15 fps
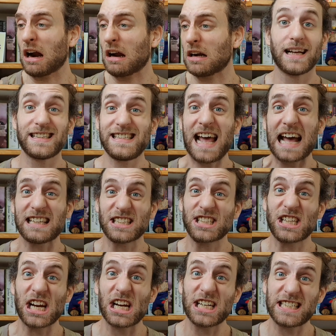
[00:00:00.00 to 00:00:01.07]
a dad,
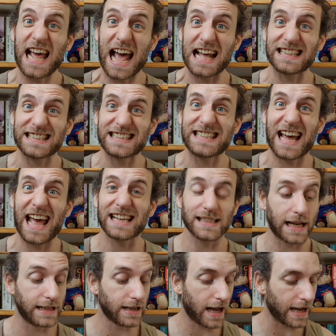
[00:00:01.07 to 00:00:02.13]
sir, dad says,
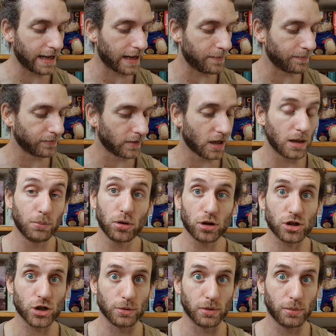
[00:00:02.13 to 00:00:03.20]
and a
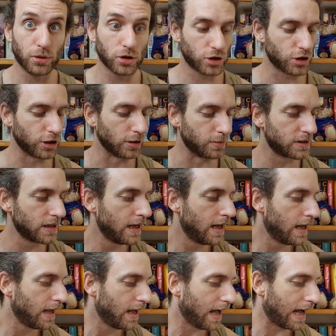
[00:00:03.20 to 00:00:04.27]
booktuber booktubes.
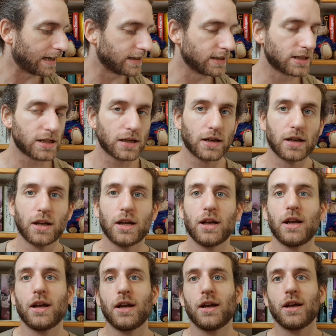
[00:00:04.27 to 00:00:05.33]
And
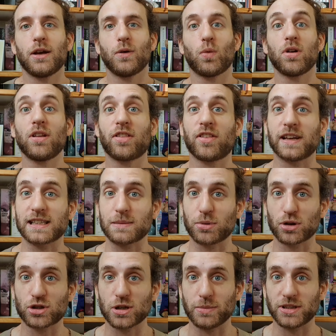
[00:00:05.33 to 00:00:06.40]
one of the things a
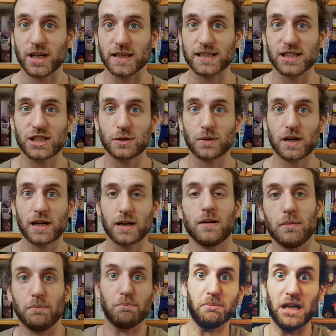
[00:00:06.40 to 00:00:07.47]
booktuber does is do a
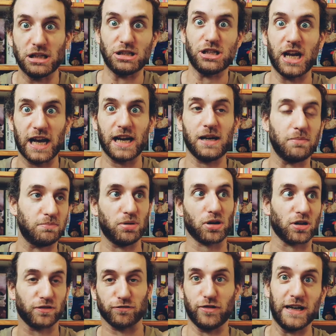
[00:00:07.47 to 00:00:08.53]
mid-year
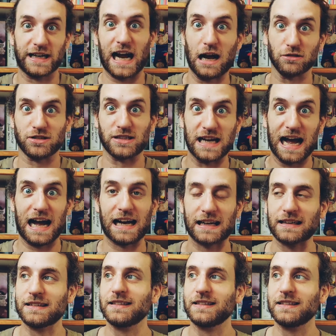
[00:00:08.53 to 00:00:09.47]
book freakout tag.